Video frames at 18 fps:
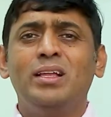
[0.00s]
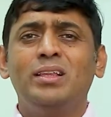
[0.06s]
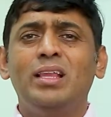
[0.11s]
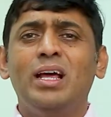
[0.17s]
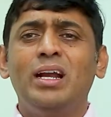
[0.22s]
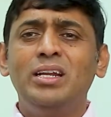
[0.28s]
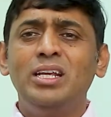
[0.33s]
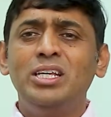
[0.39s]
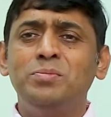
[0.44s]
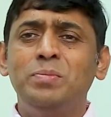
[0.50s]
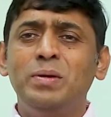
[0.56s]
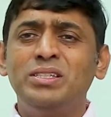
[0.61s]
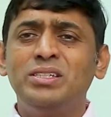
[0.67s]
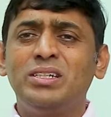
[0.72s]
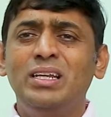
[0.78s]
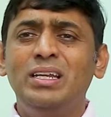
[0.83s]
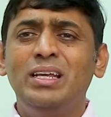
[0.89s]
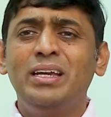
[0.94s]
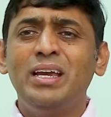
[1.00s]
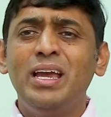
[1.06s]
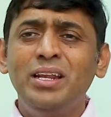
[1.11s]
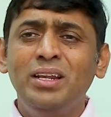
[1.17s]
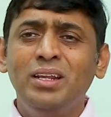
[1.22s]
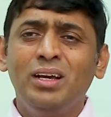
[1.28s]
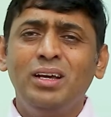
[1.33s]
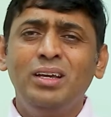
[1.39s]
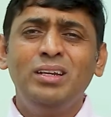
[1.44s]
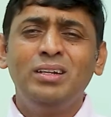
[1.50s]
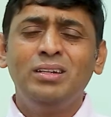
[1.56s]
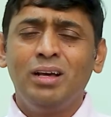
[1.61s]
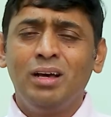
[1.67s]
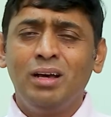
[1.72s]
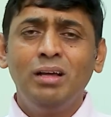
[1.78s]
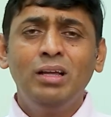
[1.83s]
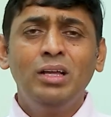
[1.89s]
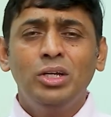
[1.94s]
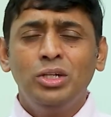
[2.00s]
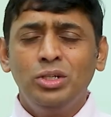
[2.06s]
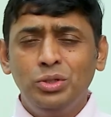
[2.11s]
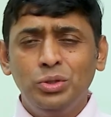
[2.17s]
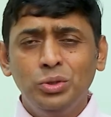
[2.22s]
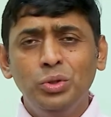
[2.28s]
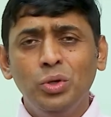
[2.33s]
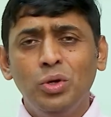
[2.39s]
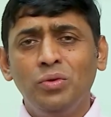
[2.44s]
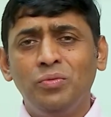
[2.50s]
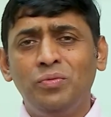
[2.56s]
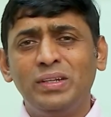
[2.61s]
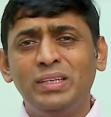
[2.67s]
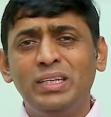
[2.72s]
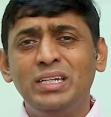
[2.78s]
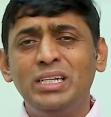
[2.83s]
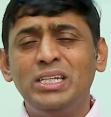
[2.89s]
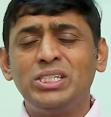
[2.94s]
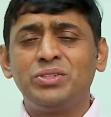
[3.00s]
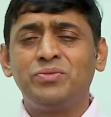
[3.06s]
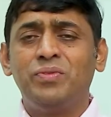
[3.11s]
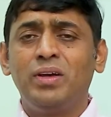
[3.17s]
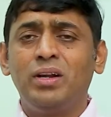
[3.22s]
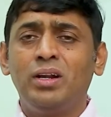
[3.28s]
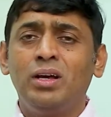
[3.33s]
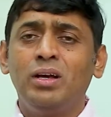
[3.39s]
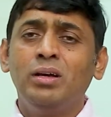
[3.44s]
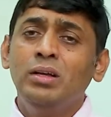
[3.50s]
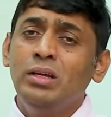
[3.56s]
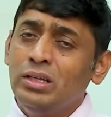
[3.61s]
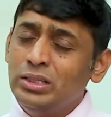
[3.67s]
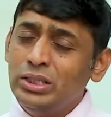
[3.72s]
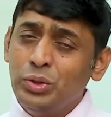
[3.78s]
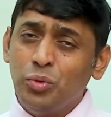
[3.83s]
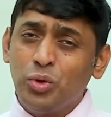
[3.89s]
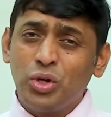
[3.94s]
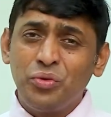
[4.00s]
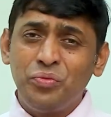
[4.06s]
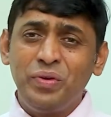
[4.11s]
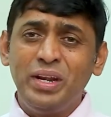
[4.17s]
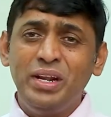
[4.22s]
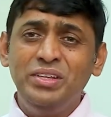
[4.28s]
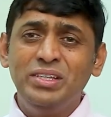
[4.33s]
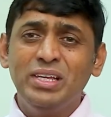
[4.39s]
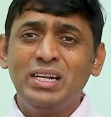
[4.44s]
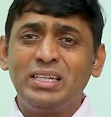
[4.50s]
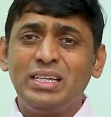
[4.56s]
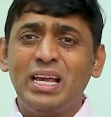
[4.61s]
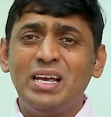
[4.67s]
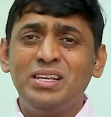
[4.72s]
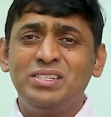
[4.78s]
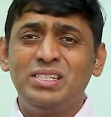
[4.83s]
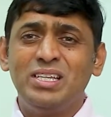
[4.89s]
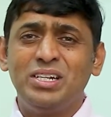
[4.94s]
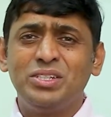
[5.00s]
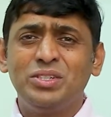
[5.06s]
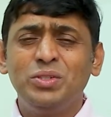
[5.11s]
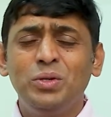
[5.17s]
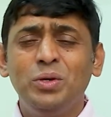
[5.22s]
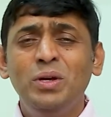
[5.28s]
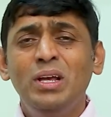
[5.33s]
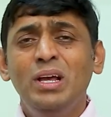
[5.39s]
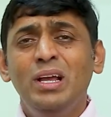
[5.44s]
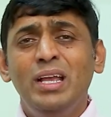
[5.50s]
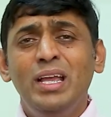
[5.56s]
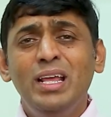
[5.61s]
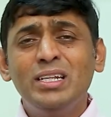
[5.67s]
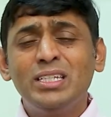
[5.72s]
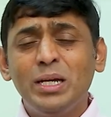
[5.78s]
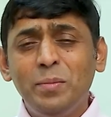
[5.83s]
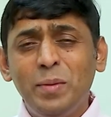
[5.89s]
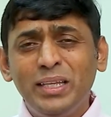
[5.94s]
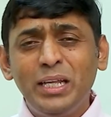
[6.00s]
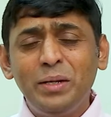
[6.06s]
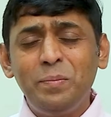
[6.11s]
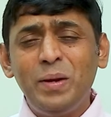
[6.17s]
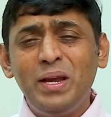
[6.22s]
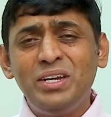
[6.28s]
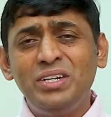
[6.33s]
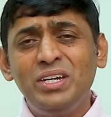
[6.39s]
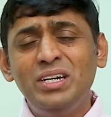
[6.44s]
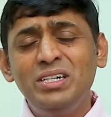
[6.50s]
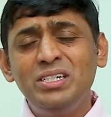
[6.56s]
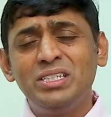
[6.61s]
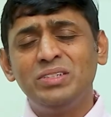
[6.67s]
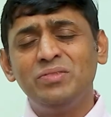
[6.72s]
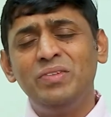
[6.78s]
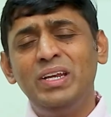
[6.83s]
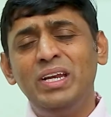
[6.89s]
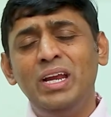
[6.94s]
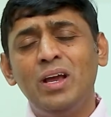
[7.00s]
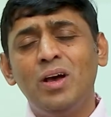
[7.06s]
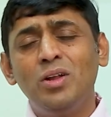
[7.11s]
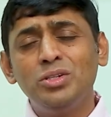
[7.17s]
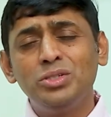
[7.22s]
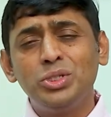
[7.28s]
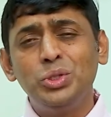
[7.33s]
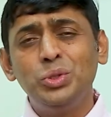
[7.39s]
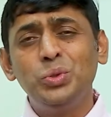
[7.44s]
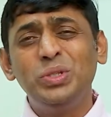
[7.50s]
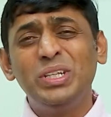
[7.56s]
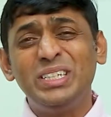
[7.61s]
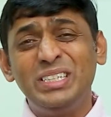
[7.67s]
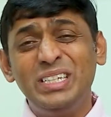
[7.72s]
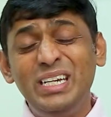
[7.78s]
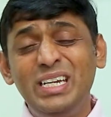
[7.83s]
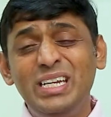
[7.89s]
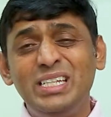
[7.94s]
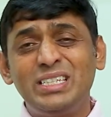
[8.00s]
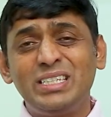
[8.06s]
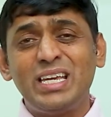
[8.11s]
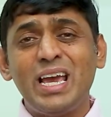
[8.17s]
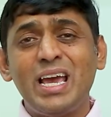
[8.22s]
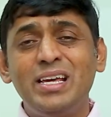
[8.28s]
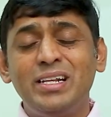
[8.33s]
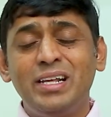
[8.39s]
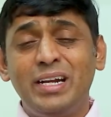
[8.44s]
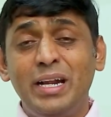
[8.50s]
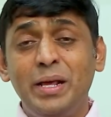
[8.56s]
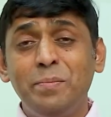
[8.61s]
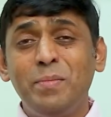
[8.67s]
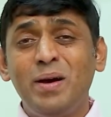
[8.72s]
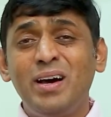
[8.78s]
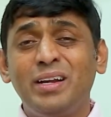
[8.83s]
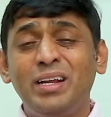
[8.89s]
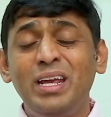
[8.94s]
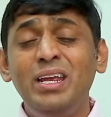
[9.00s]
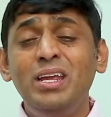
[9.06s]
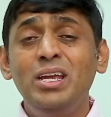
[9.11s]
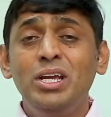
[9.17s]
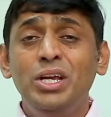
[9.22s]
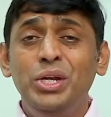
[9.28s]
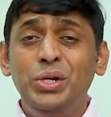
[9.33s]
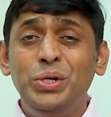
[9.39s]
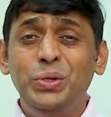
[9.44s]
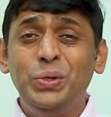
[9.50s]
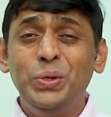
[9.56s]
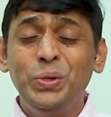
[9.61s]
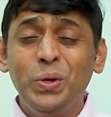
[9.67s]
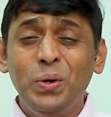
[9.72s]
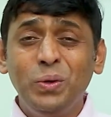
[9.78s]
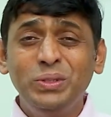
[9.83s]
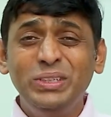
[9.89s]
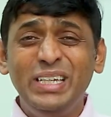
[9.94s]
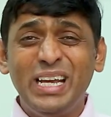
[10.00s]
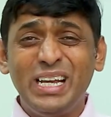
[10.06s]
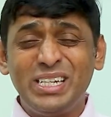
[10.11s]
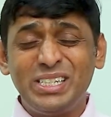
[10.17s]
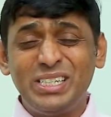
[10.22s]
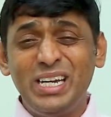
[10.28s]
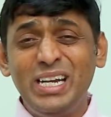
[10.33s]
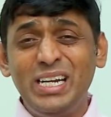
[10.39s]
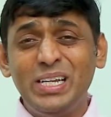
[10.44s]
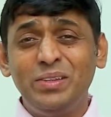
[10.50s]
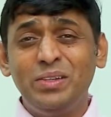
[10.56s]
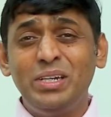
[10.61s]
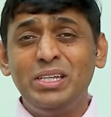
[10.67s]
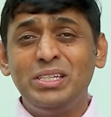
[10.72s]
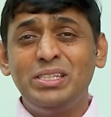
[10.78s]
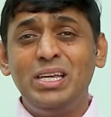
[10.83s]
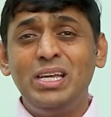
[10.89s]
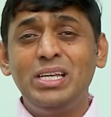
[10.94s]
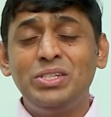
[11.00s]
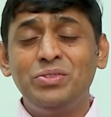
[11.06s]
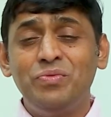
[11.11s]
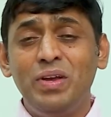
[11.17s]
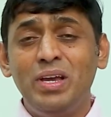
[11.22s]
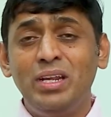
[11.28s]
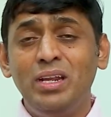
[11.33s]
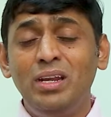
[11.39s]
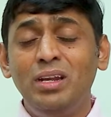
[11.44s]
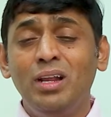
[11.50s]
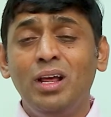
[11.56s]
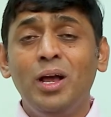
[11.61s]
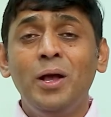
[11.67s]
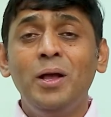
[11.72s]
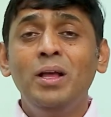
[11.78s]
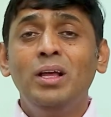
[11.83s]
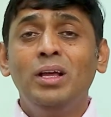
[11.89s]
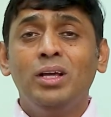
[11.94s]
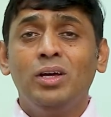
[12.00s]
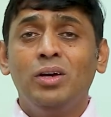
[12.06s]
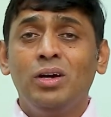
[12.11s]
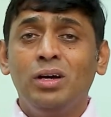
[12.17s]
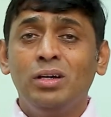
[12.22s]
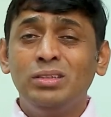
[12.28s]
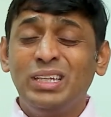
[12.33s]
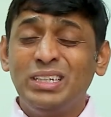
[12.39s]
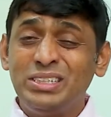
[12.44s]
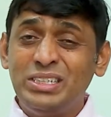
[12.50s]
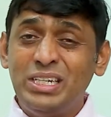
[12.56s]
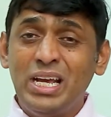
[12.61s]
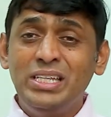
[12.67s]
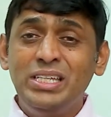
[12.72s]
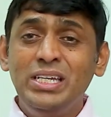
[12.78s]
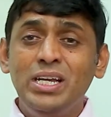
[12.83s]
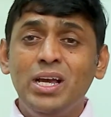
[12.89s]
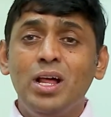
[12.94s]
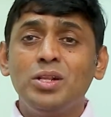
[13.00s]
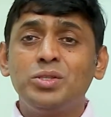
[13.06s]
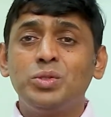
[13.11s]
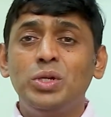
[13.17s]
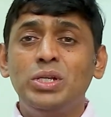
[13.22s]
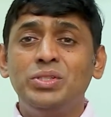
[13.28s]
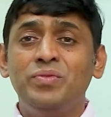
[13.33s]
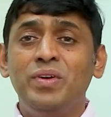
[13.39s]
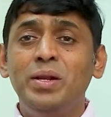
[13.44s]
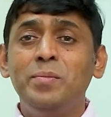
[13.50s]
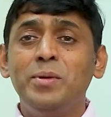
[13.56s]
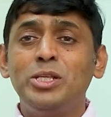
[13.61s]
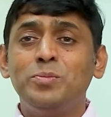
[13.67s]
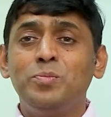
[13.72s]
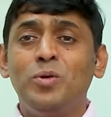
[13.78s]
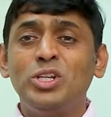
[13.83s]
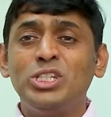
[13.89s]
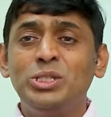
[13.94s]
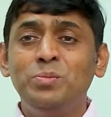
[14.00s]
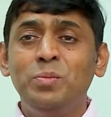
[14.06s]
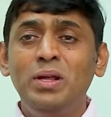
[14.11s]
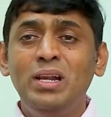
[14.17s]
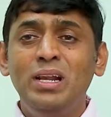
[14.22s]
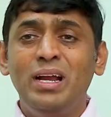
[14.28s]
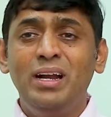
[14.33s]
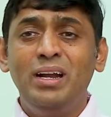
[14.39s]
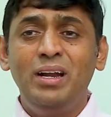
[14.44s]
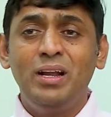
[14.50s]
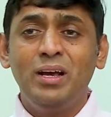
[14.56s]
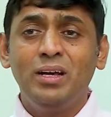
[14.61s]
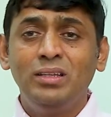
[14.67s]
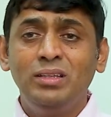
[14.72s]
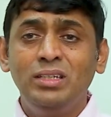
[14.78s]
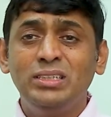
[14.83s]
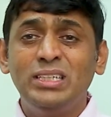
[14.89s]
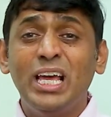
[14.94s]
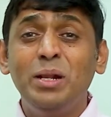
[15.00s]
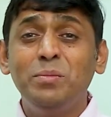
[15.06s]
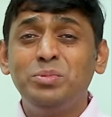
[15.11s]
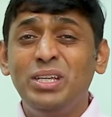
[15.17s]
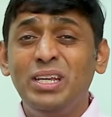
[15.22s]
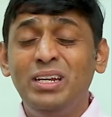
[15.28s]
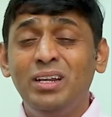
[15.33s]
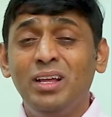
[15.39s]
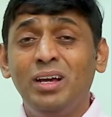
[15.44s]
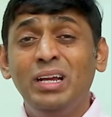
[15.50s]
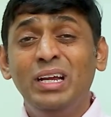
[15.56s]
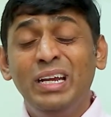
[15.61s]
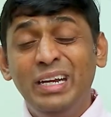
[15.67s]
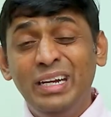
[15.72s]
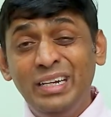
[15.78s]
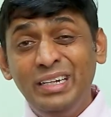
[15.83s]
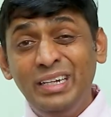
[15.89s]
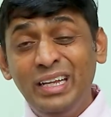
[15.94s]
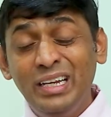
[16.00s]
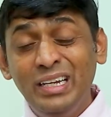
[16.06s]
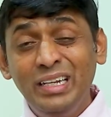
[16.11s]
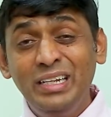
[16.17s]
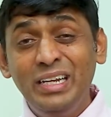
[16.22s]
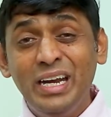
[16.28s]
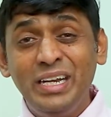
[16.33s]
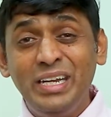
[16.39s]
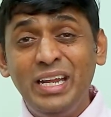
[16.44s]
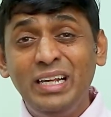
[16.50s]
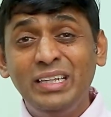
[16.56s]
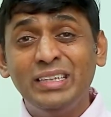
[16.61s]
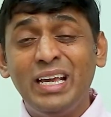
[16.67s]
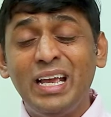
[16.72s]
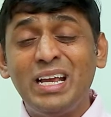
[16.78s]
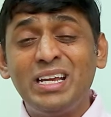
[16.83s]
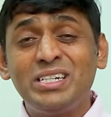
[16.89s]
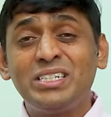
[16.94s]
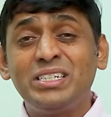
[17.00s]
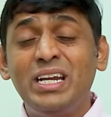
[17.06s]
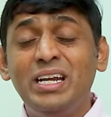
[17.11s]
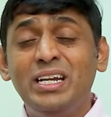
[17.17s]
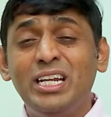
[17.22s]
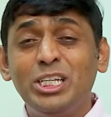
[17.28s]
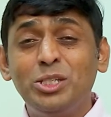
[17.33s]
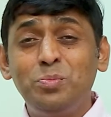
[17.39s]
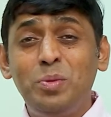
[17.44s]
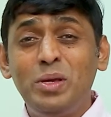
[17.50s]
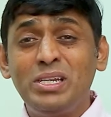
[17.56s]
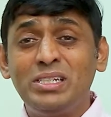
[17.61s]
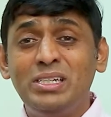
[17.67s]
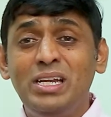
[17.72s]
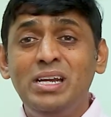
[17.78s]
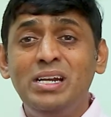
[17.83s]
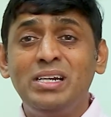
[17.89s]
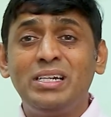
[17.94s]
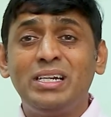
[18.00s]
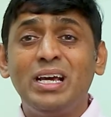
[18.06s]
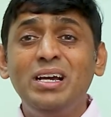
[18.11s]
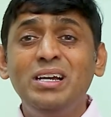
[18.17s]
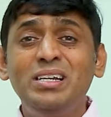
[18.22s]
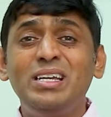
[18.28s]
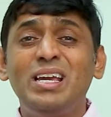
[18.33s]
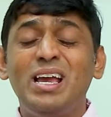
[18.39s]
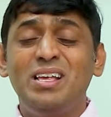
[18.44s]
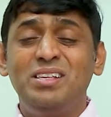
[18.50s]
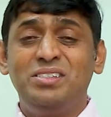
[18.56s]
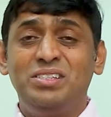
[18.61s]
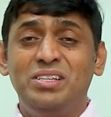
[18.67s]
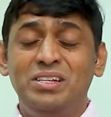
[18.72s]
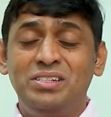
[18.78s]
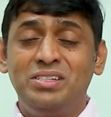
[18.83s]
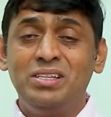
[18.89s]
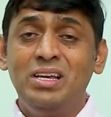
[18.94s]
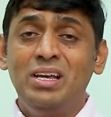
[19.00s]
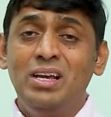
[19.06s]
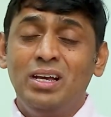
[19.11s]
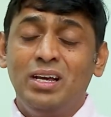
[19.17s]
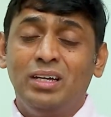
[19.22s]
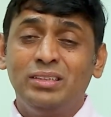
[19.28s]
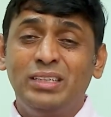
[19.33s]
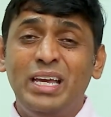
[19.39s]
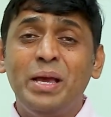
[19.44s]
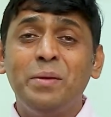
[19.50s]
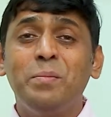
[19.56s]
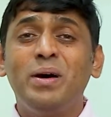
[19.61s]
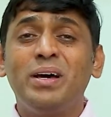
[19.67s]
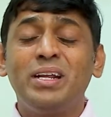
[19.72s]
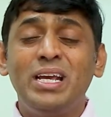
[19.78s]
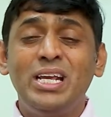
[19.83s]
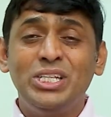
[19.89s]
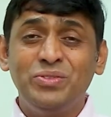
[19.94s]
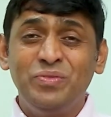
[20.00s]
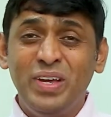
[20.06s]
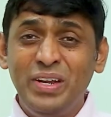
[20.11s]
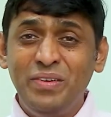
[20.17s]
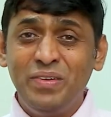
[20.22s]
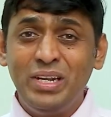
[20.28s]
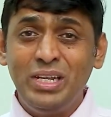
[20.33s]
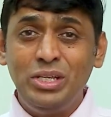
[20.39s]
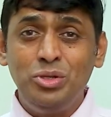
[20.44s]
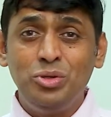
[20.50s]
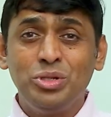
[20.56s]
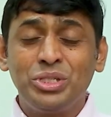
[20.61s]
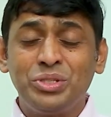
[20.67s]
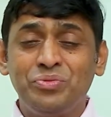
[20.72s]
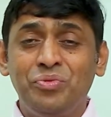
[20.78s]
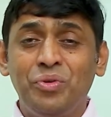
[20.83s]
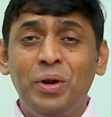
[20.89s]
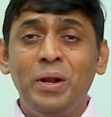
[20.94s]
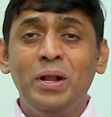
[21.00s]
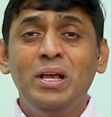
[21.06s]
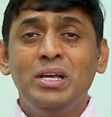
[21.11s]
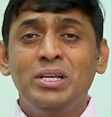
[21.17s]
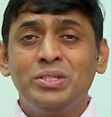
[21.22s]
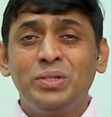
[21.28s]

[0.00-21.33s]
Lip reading: That is basically again to know for the risk for the oropharyngeal cancer. So in some other patients, we also do the CT scan or MRI to know the extent of the disease, wherein the staging also is very much possible, and this helps in delineating the extent, especially in tongue cancers. The MRI is very, very useful.